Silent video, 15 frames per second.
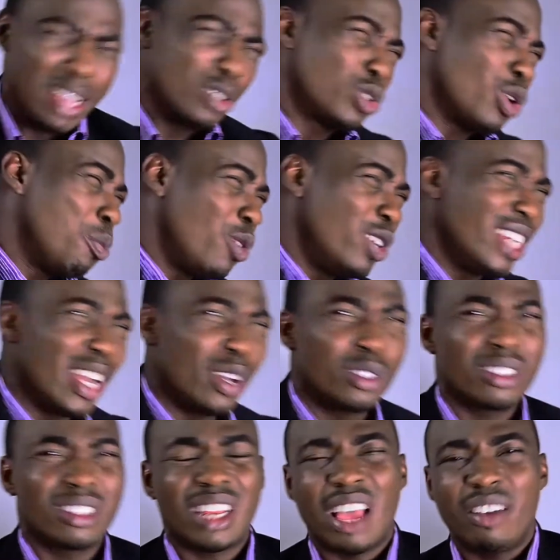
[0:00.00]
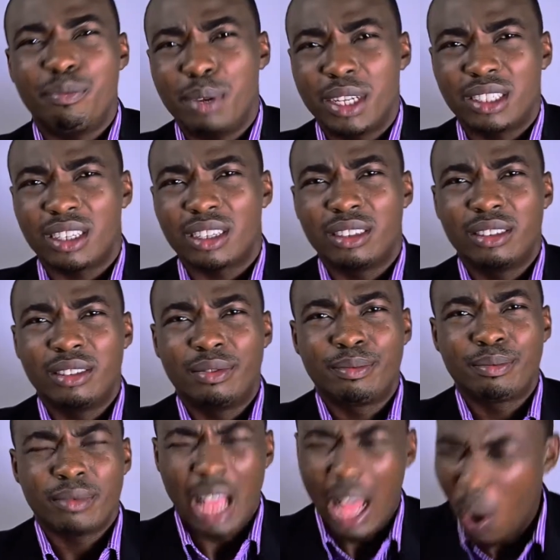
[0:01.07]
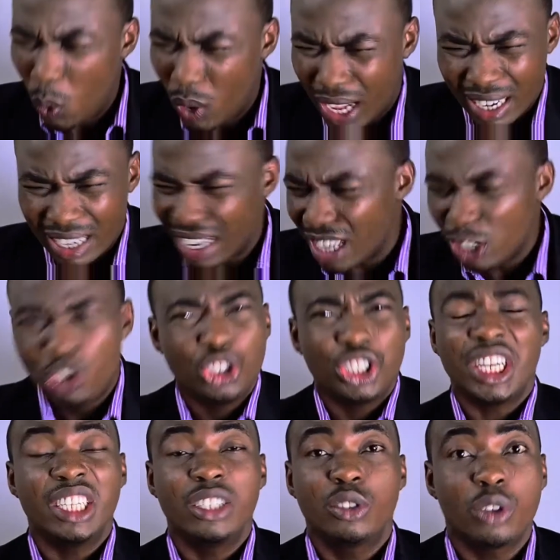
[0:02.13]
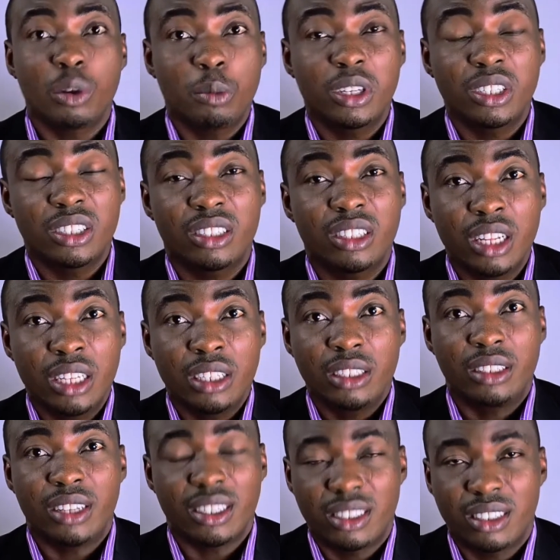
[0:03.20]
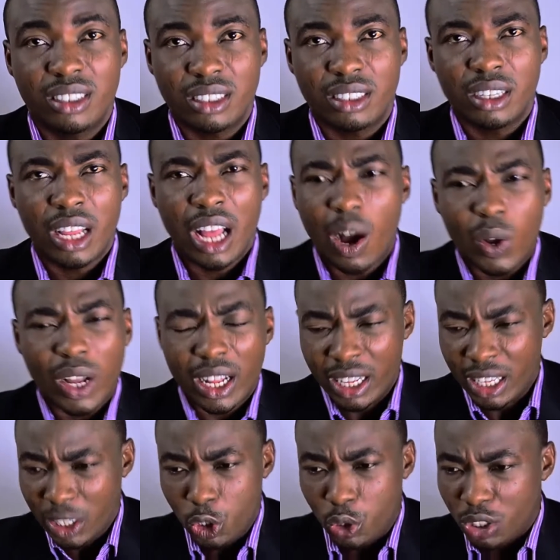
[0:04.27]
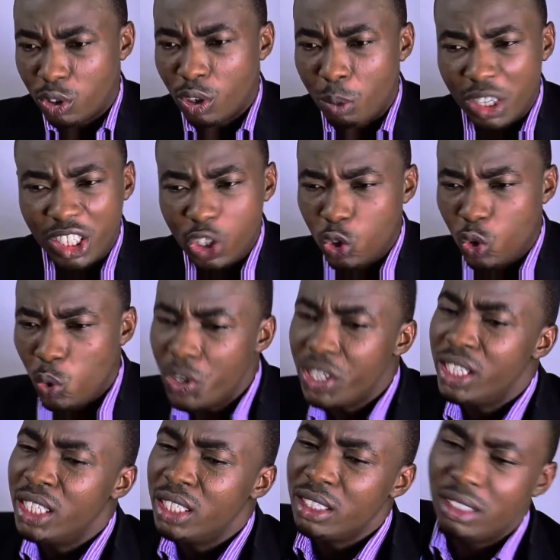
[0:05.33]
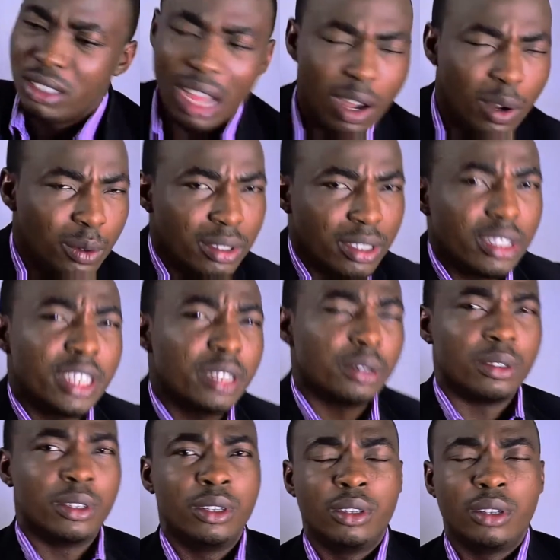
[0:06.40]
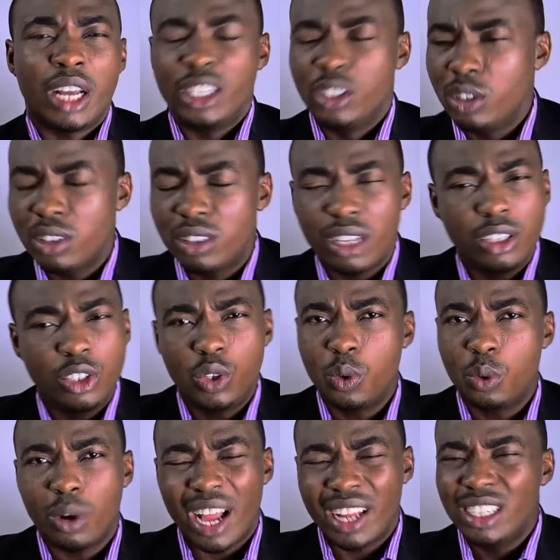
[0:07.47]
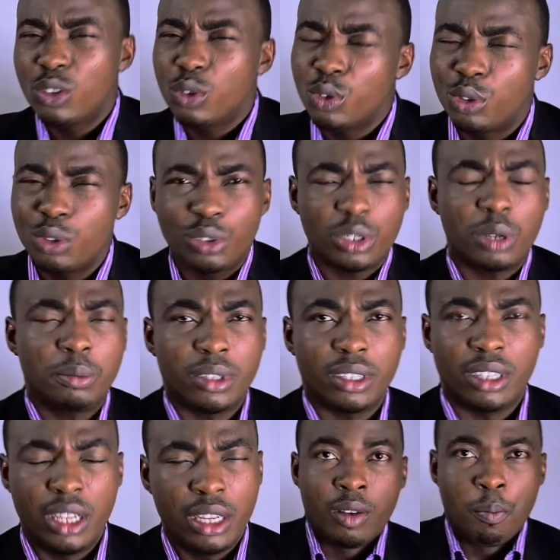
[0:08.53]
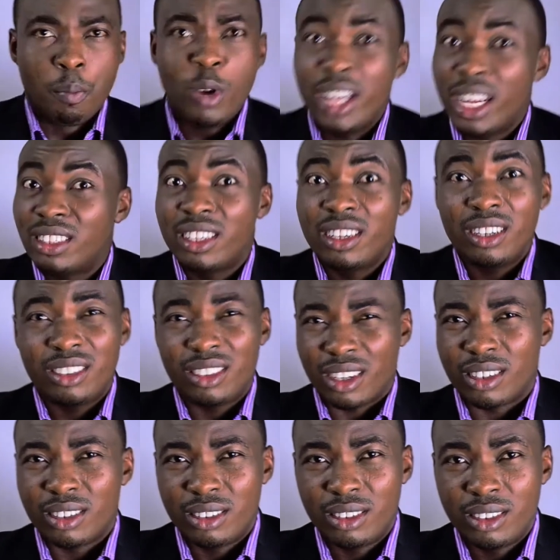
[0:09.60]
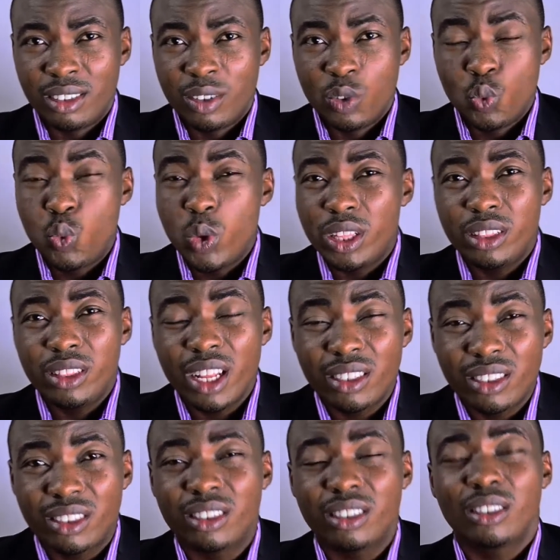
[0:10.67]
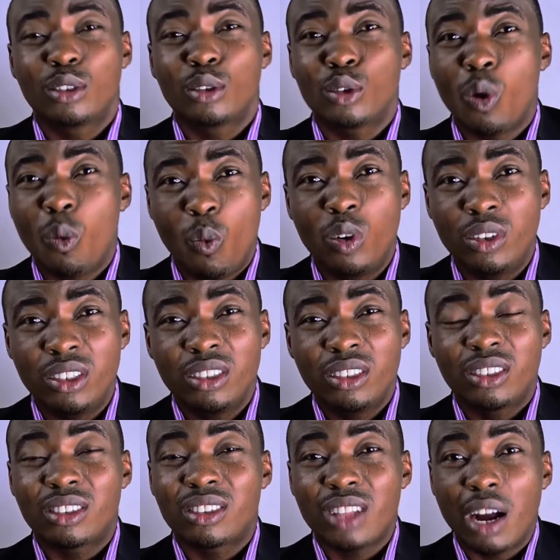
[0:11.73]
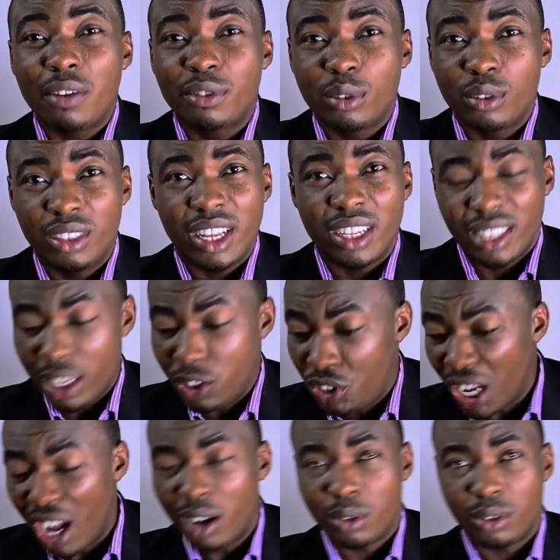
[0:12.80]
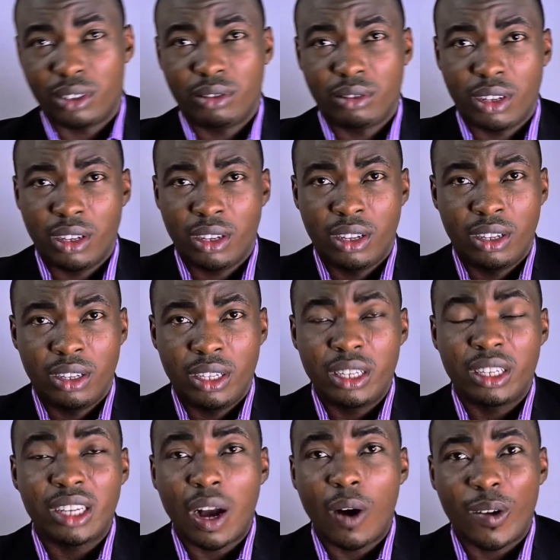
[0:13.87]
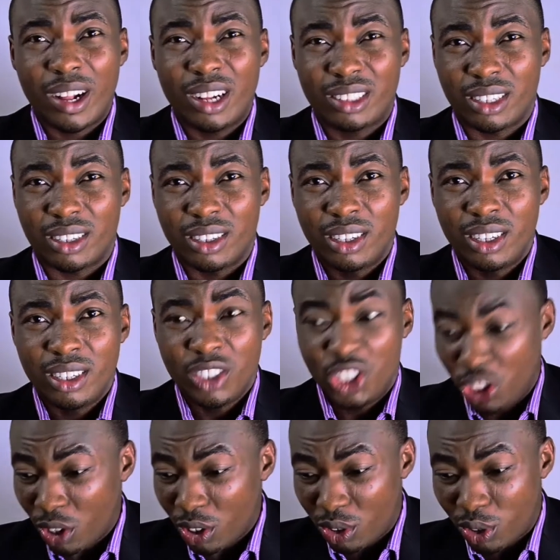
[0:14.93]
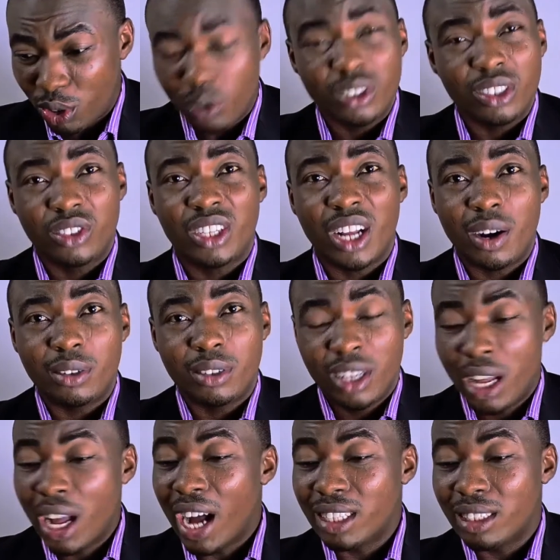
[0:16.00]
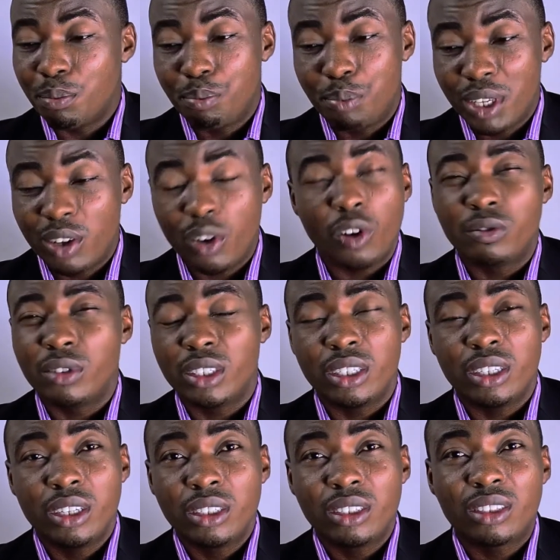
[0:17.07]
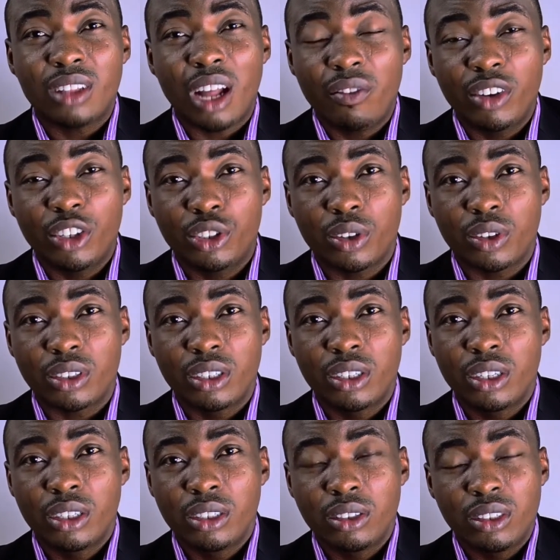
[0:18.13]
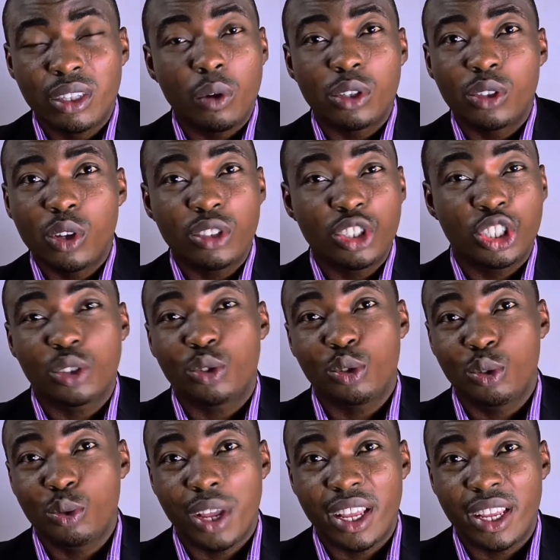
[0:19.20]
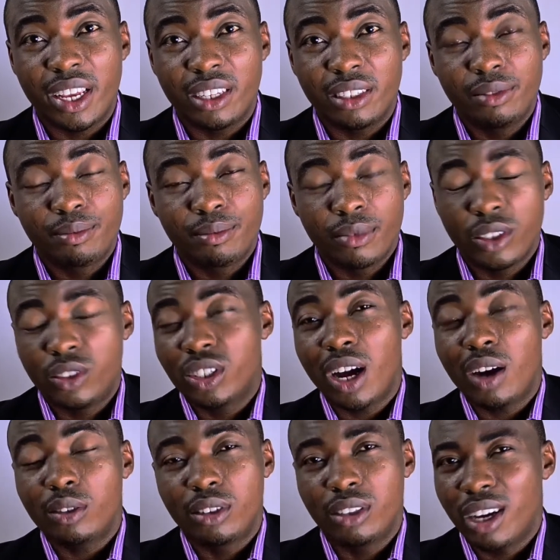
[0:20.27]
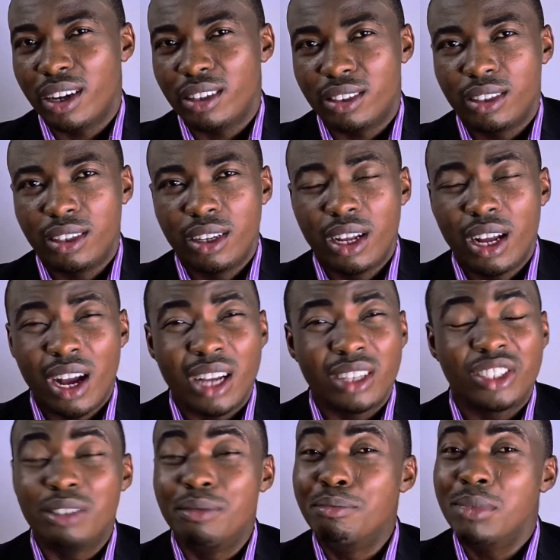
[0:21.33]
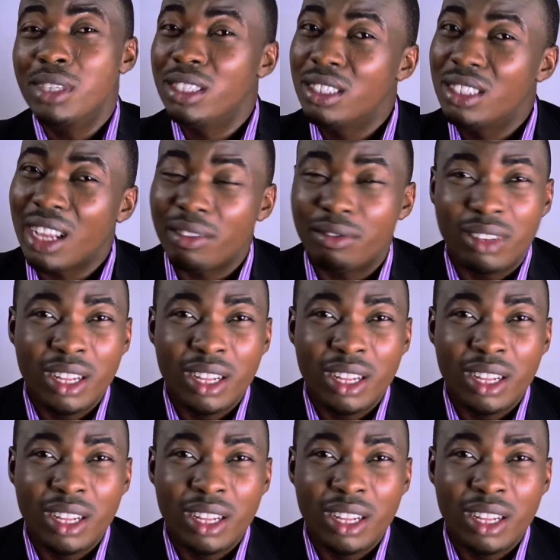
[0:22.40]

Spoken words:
someone else's life better? How can I change somebody's destiny? How can you see somebody going downhill and you just say, no, I need to do something? Mother Teresa witnessed someone starved to death, a child in Calcutta. She just saw the child at the peak of the starvation. There was nothing she could do again. The child died, and she made it her